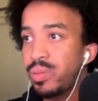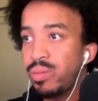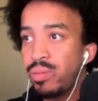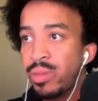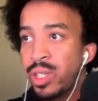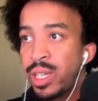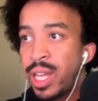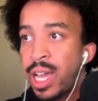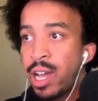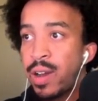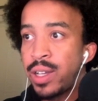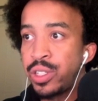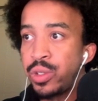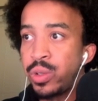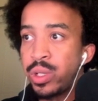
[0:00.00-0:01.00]
Now, as
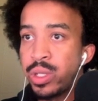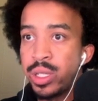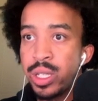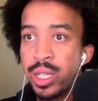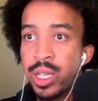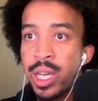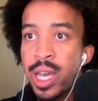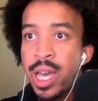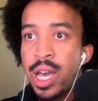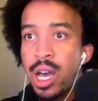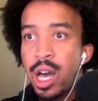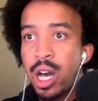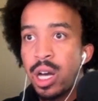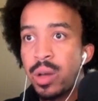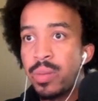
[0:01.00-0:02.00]
you can see,
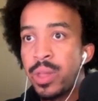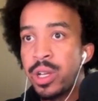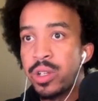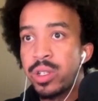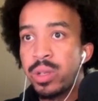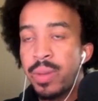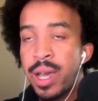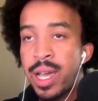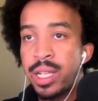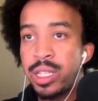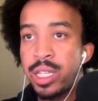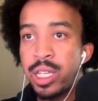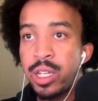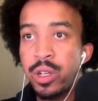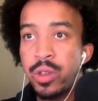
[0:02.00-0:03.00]
there's some ads
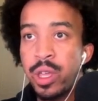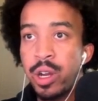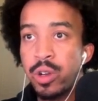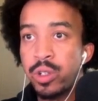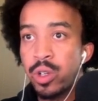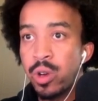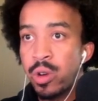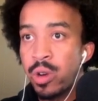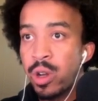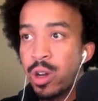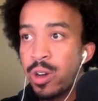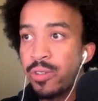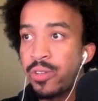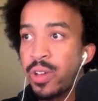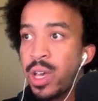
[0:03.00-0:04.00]
here that are turned
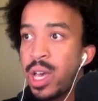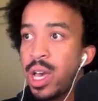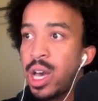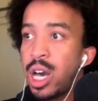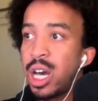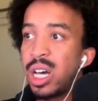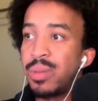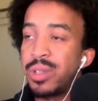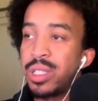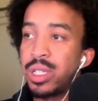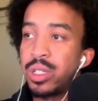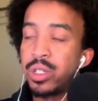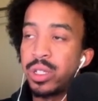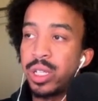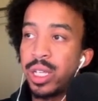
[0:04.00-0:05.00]
off.
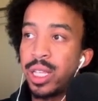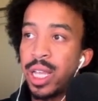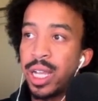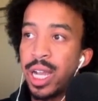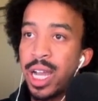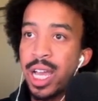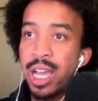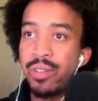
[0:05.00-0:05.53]
Essentially, like I have a